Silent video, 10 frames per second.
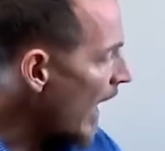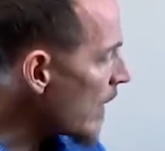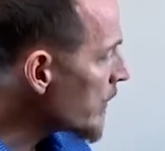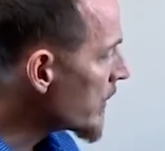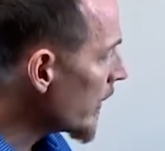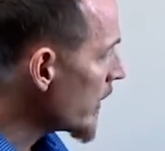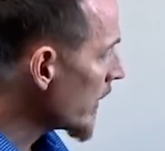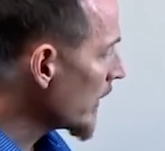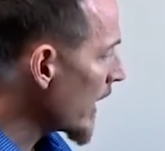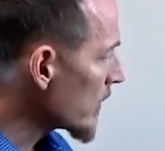I would tell you
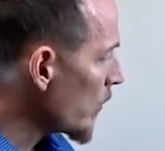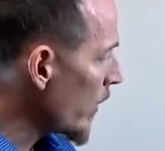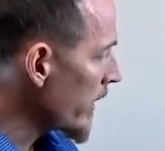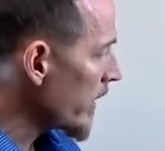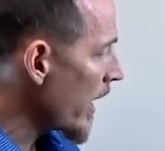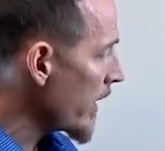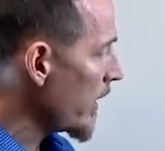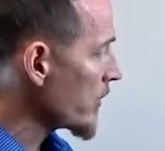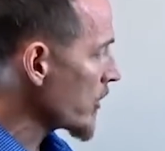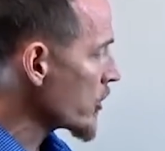a glass of wine a
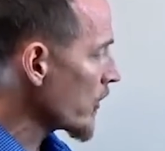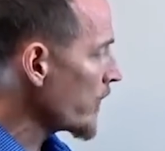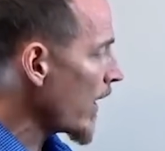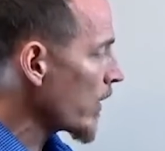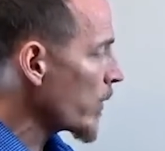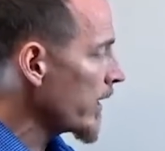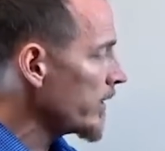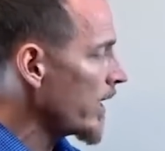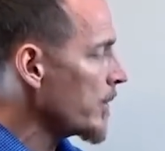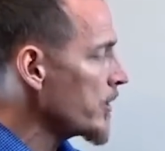night is a surefire way to
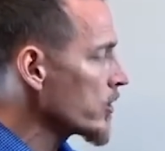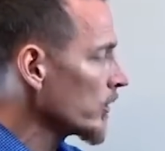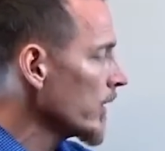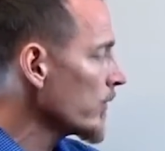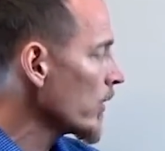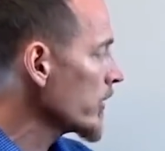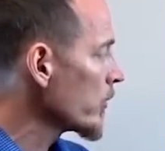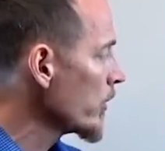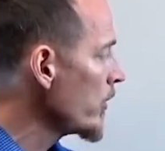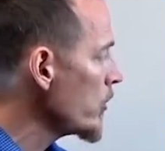damage your liver and
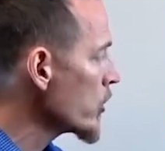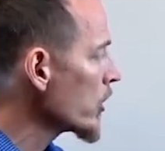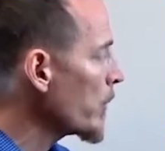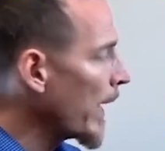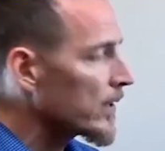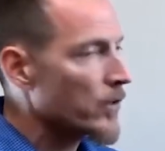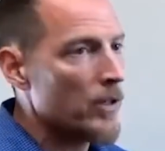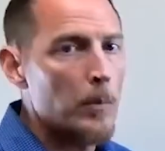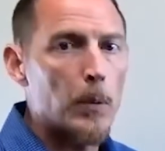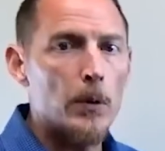to reduce your
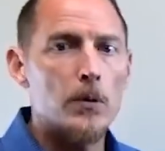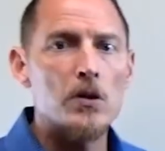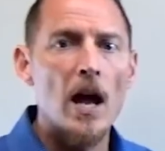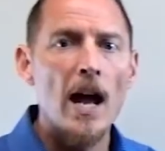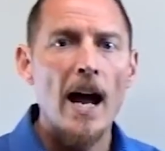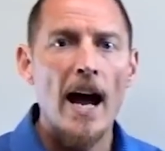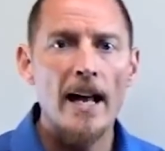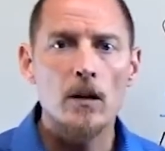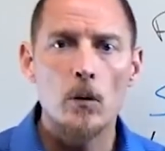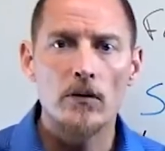capacity to produce
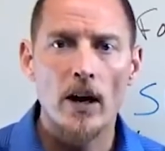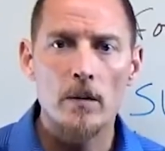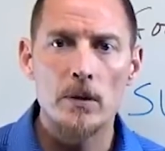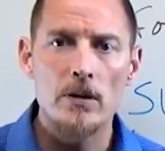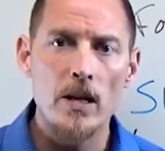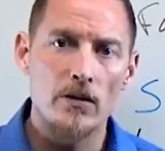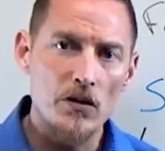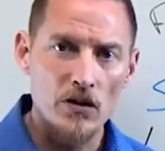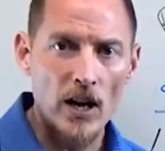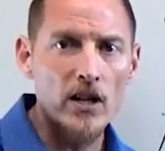adequate vitamin D. And
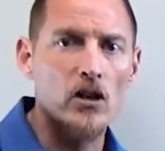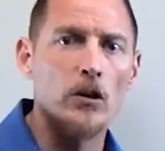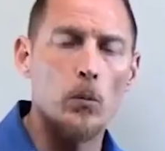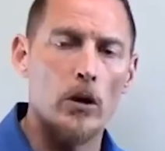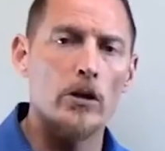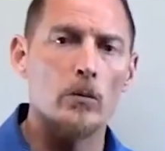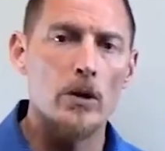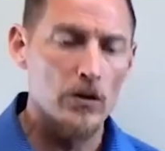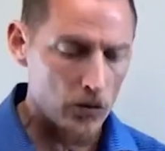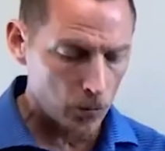this is actually one of the
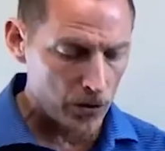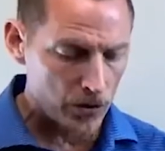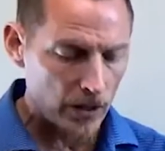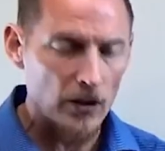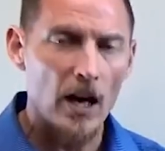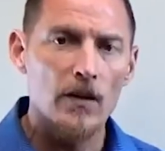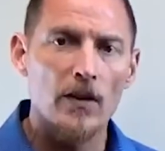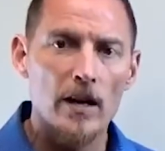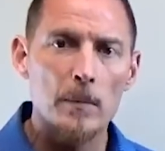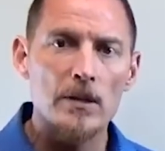reasons we see a lot of
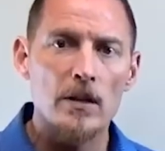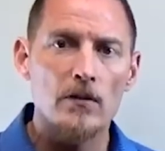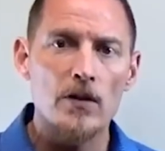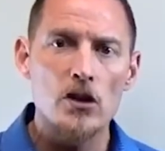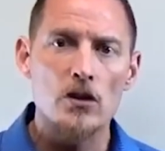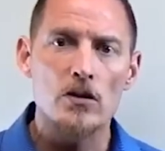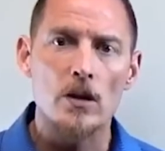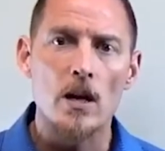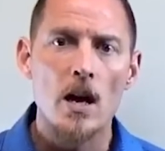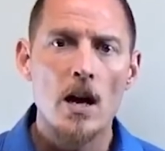vitamin D
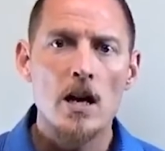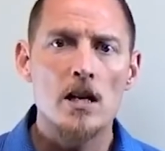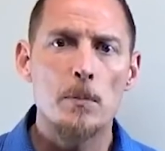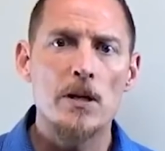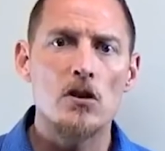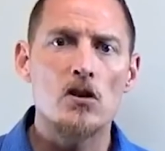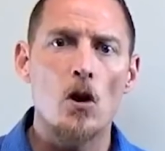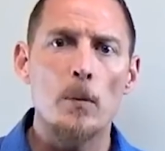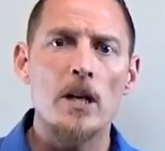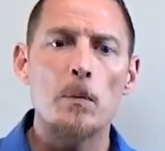deficiency, is because
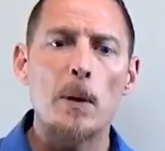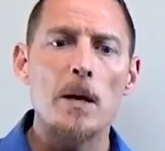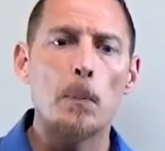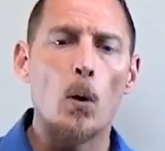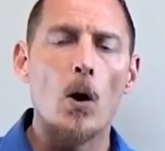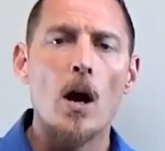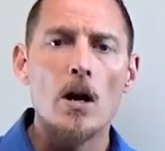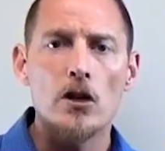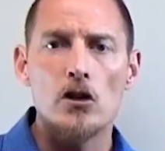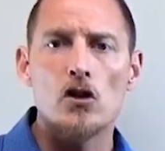so many people
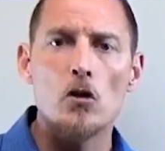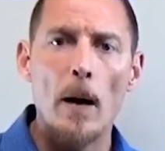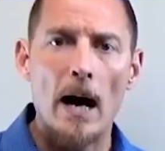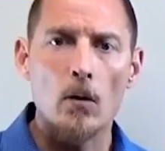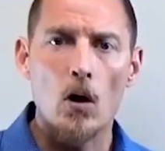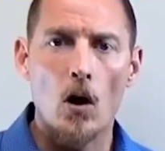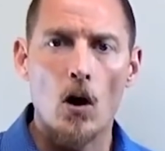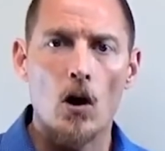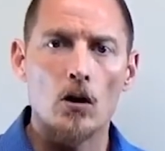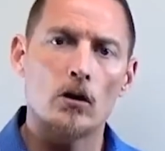consume
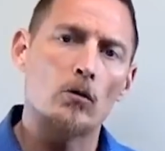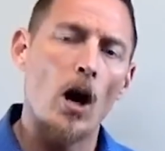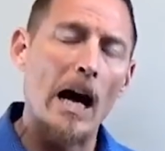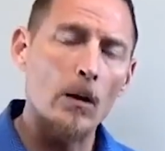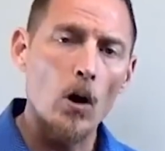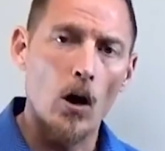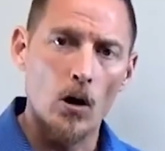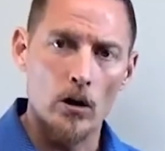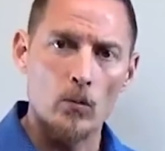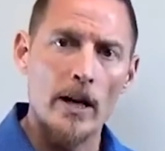alcohol
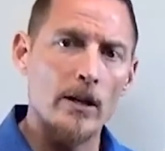on a